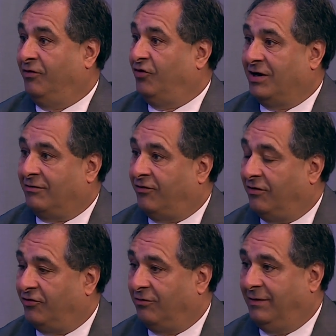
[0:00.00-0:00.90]
share on
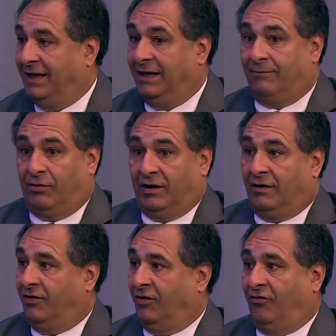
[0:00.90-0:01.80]
social media, put it
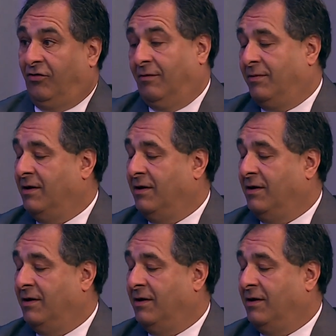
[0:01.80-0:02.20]
on YouTube.